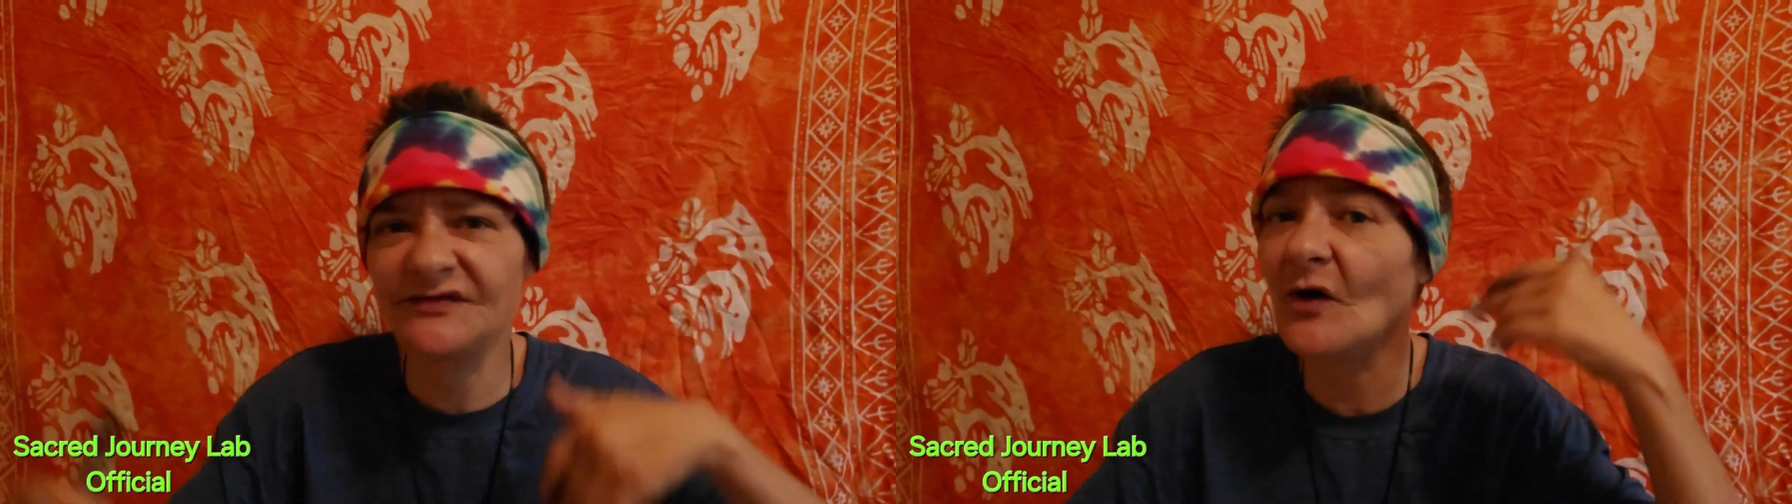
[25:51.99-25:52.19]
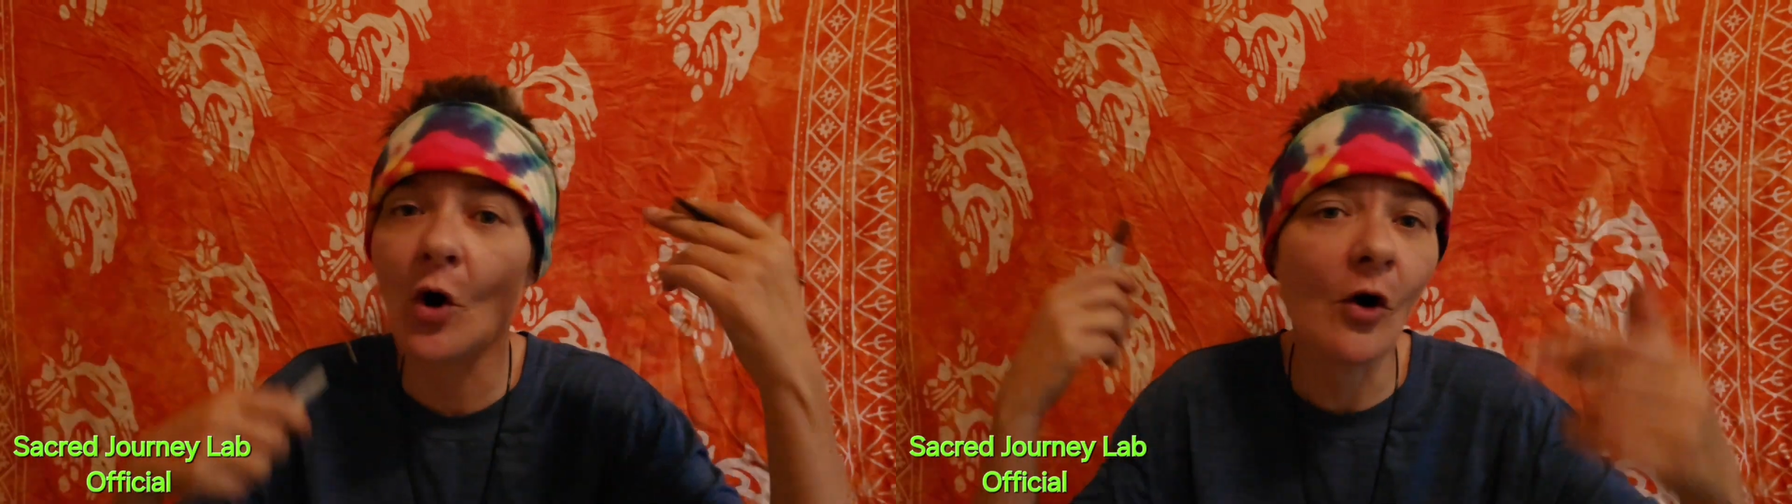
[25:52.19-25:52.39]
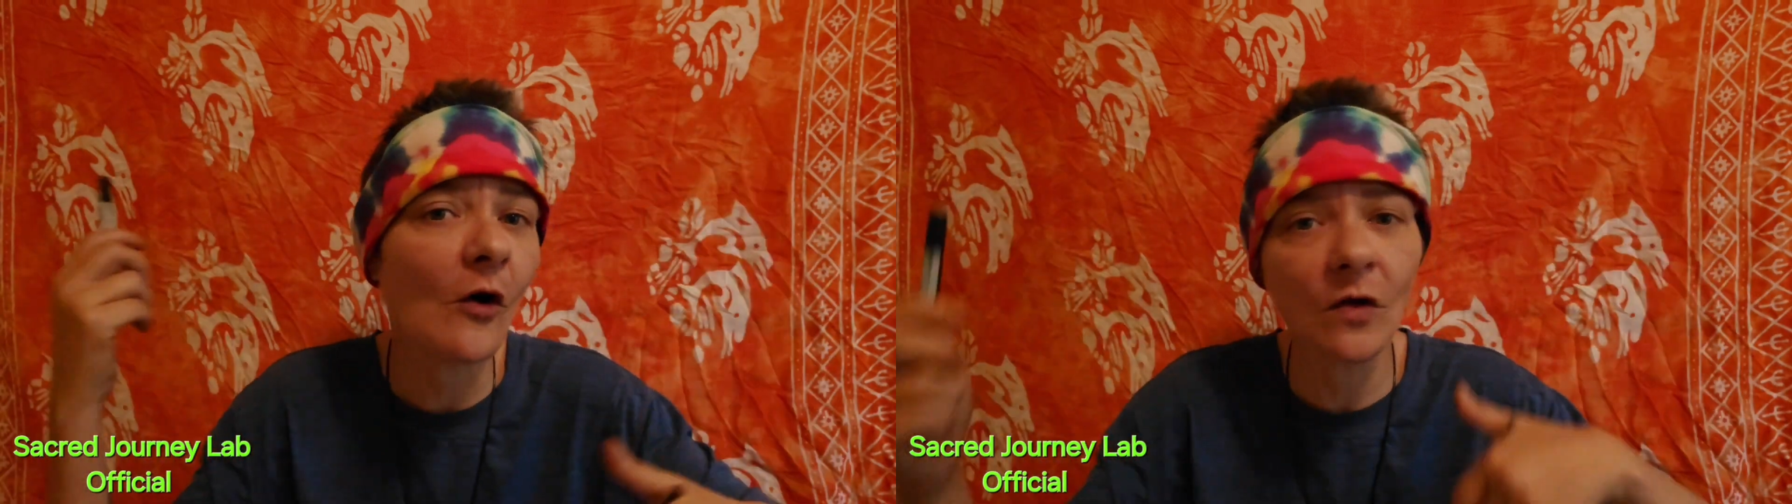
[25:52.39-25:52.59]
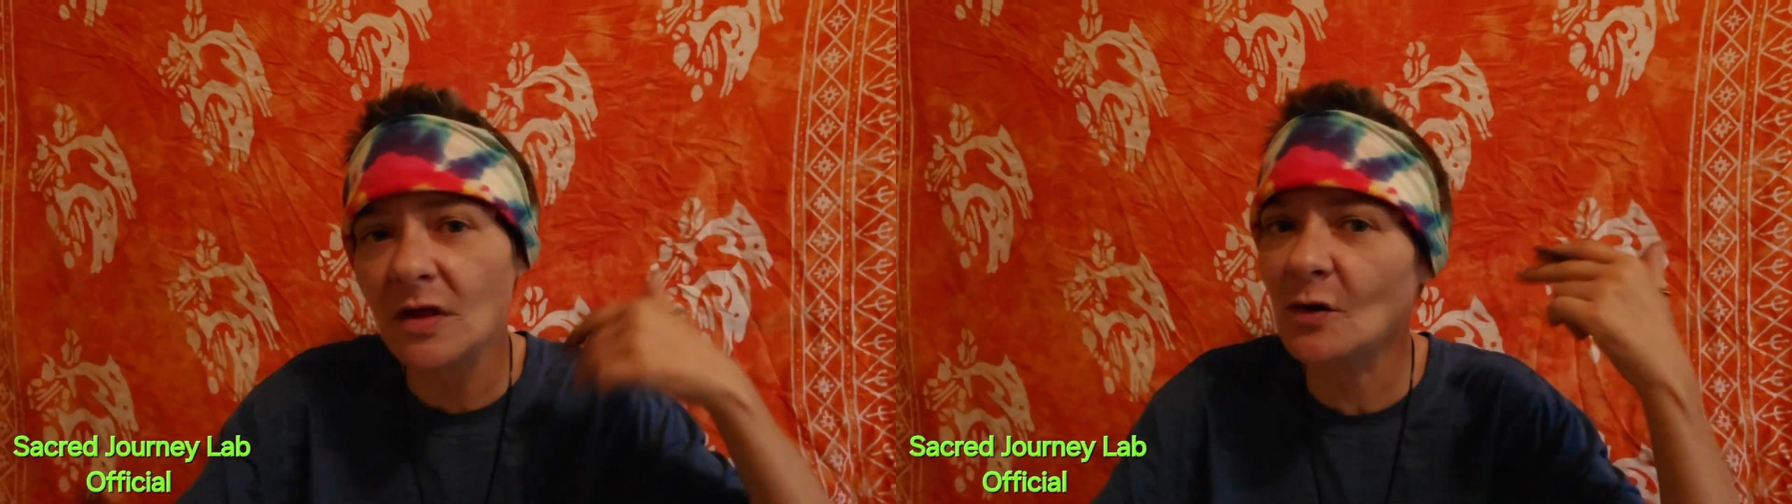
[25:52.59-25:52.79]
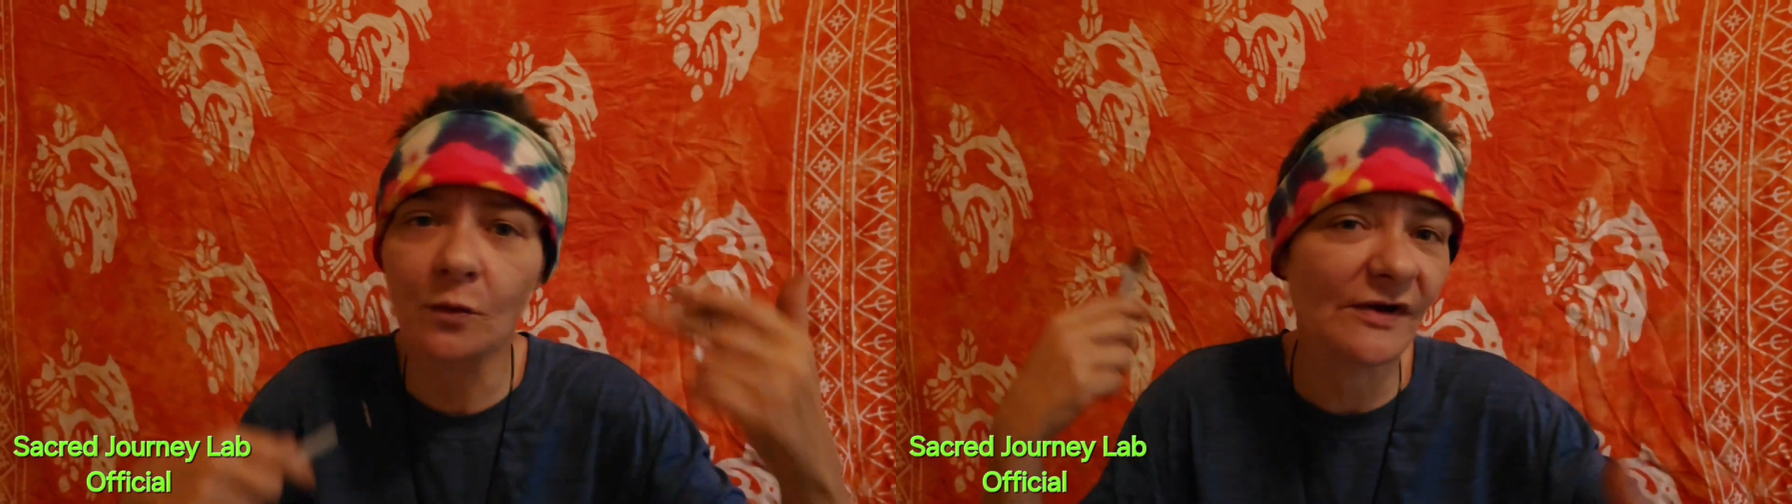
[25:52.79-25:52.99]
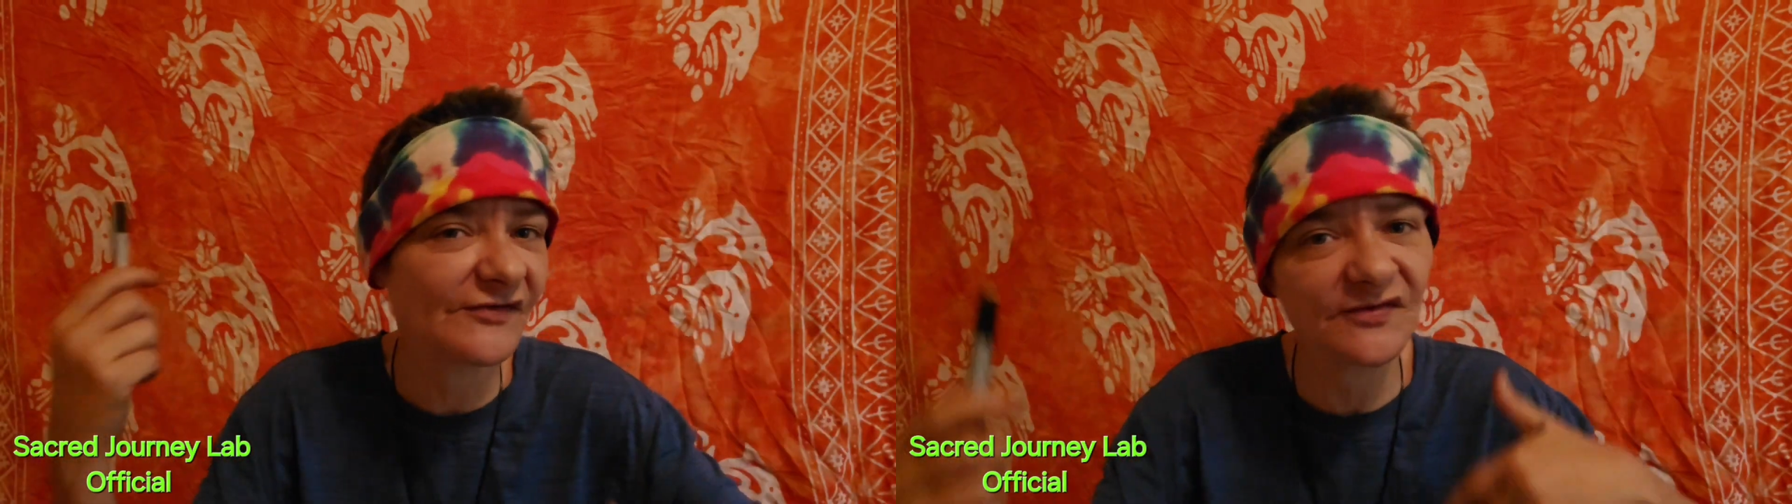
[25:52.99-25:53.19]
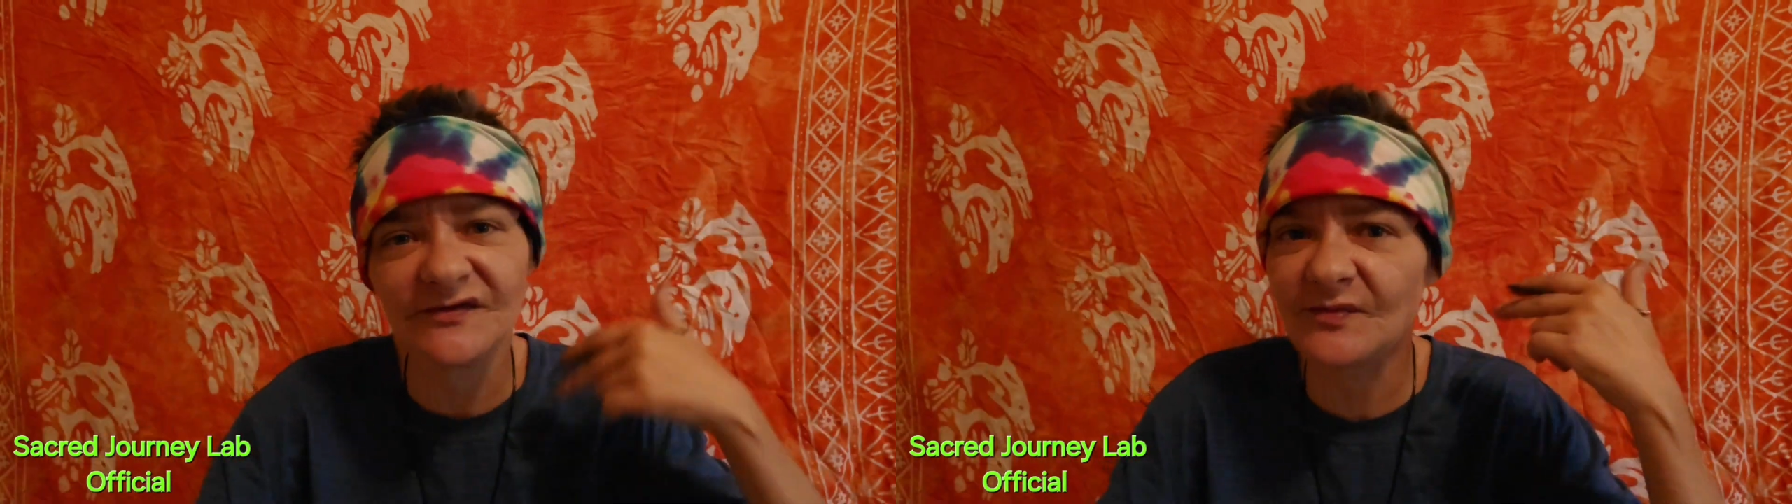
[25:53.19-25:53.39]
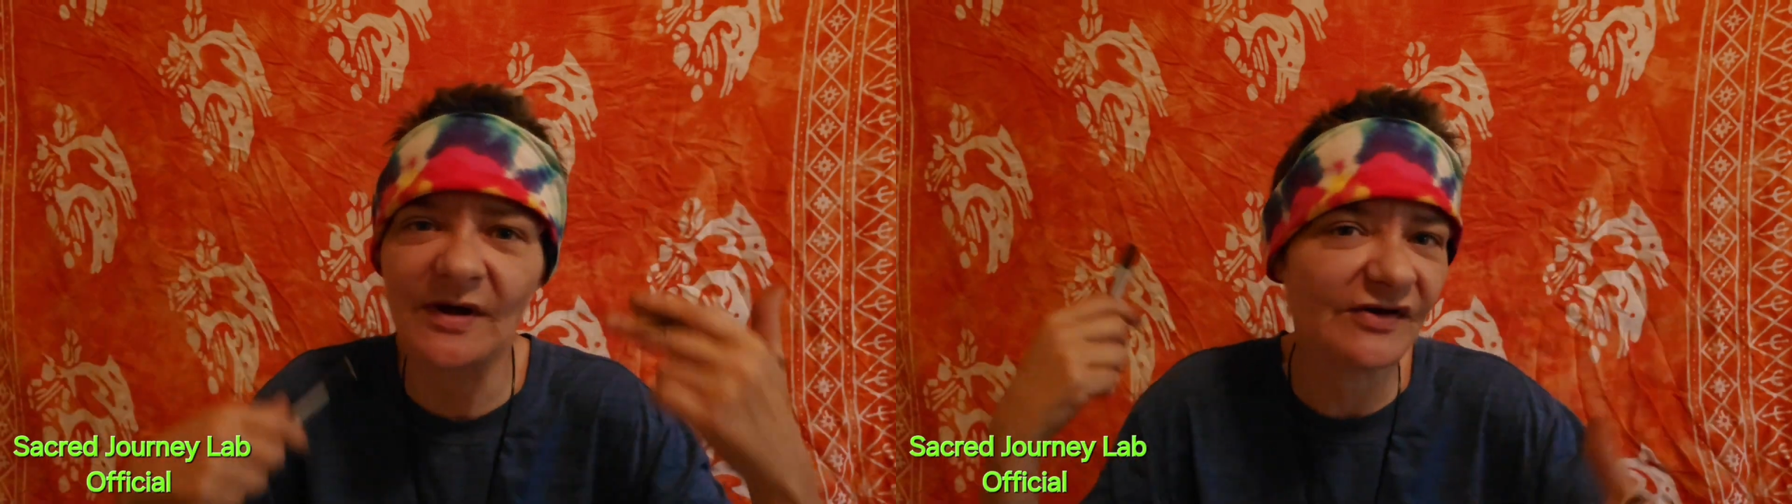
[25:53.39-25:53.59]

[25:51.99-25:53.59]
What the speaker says: It's all a restless